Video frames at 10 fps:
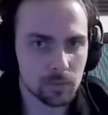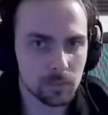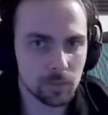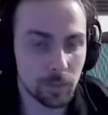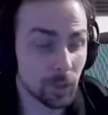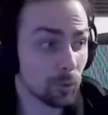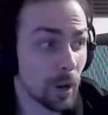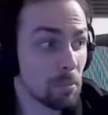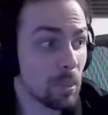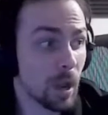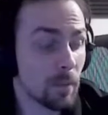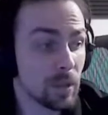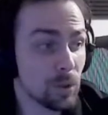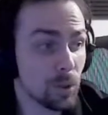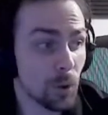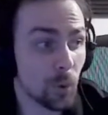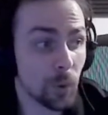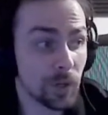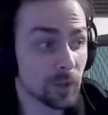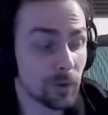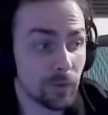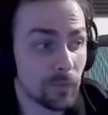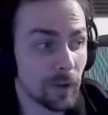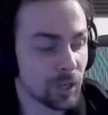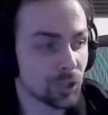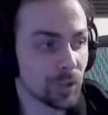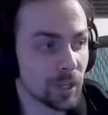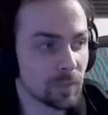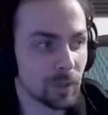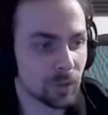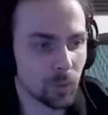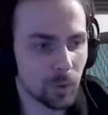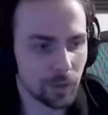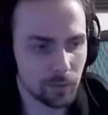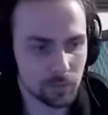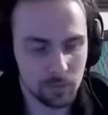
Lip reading: By the way, I'm in no way a fashion expert or whatever.